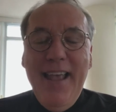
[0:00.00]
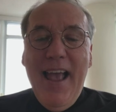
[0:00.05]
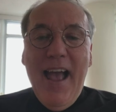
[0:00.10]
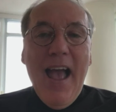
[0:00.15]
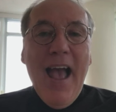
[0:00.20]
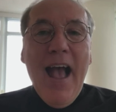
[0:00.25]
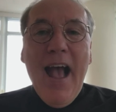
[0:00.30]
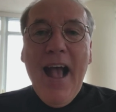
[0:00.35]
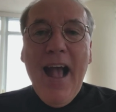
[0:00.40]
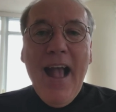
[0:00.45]

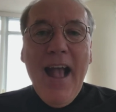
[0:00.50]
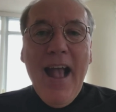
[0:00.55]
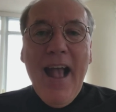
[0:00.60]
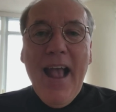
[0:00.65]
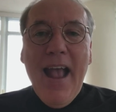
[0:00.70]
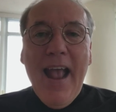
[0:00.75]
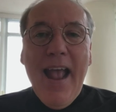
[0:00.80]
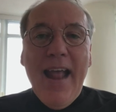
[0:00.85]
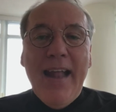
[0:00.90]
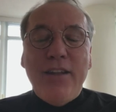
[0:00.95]

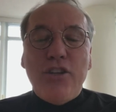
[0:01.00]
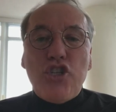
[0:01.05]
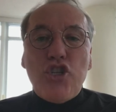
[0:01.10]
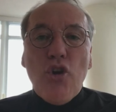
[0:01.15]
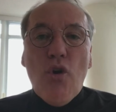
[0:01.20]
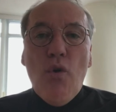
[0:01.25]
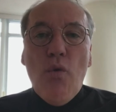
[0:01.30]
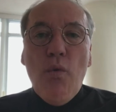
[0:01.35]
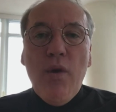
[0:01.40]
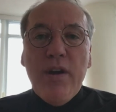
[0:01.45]
And
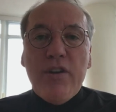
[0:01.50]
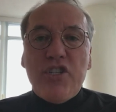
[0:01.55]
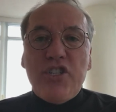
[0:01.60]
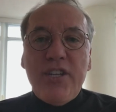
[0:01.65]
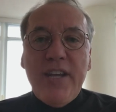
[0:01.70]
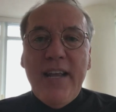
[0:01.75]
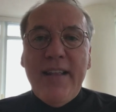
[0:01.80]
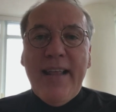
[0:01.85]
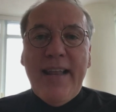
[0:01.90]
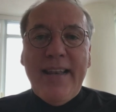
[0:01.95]
so we're
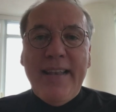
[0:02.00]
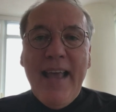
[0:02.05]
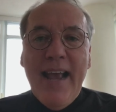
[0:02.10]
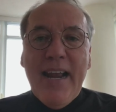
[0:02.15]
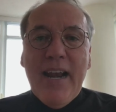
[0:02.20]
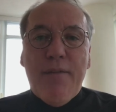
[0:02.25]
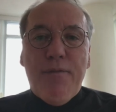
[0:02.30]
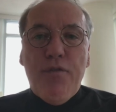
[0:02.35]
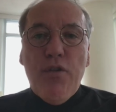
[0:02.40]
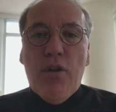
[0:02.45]
seeing that
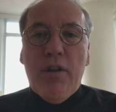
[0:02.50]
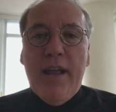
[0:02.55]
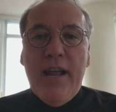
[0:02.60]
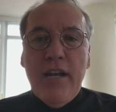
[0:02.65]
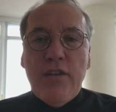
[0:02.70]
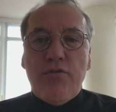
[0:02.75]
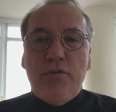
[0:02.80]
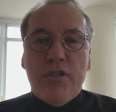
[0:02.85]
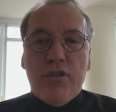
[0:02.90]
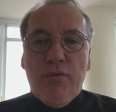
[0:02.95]
negative real
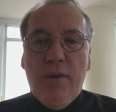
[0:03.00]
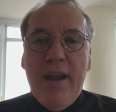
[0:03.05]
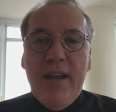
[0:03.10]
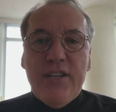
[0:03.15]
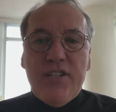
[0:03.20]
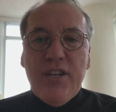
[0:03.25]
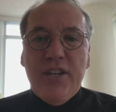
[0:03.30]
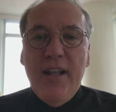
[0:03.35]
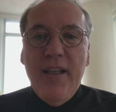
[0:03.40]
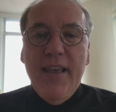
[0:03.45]
interest
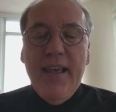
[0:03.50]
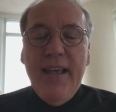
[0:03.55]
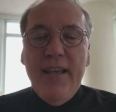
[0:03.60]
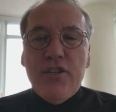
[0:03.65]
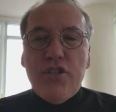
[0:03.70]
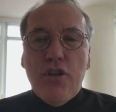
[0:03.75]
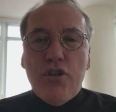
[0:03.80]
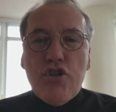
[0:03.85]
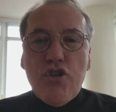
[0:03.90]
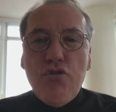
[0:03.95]
rates
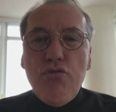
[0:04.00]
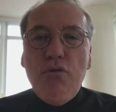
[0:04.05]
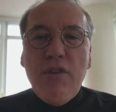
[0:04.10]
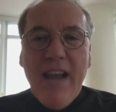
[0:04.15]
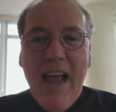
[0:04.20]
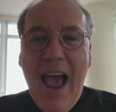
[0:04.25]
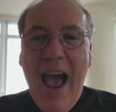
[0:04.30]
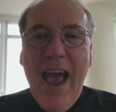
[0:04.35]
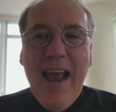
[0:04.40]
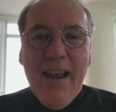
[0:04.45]
is a true
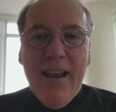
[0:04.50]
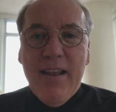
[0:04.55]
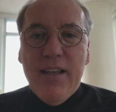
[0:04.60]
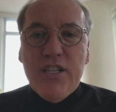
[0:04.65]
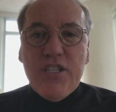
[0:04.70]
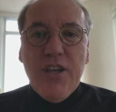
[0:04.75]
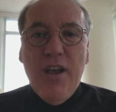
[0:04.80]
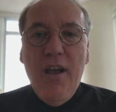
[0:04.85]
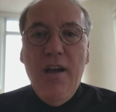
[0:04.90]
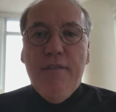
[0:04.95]

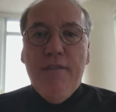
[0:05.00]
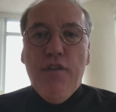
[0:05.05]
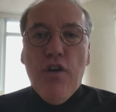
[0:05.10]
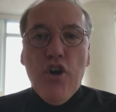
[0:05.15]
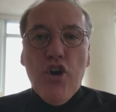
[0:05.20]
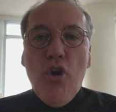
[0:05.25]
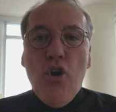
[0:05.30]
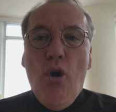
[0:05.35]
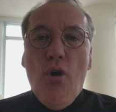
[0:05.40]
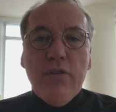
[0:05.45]
catalyst for
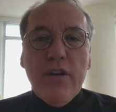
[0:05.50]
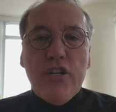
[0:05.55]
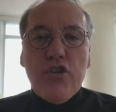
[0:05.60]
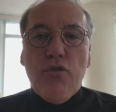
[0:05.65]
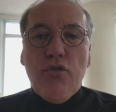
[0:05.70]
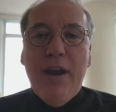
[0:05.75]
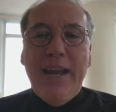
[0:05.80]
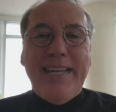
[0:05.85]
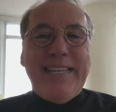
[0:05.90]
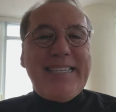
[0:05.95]
gold to
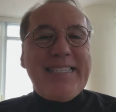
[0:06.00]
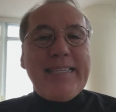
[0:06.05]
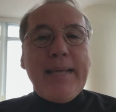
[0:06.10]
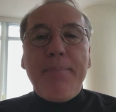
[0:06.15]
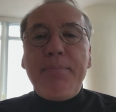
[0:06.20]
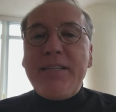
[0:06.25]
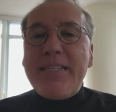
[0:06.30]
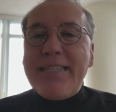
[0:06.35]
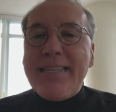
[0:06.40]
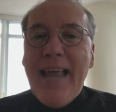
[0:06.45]
trade
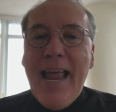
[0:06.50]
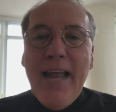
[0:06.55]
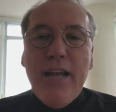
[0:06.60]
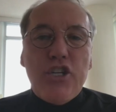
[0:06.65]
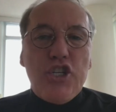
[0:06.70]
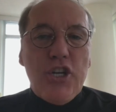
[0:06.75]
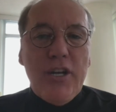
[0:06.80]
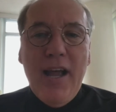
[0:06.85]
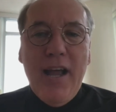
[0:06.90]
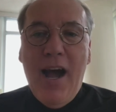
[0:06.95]

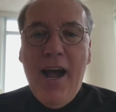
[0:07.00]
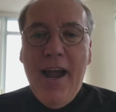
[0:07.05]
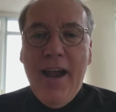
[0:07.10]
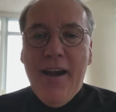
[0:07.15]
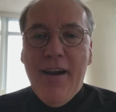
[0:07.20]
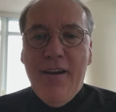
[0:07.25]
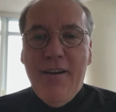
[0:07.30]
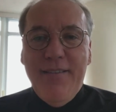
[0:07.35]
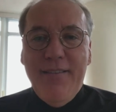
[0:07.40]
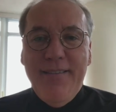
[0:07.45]
substantially higher.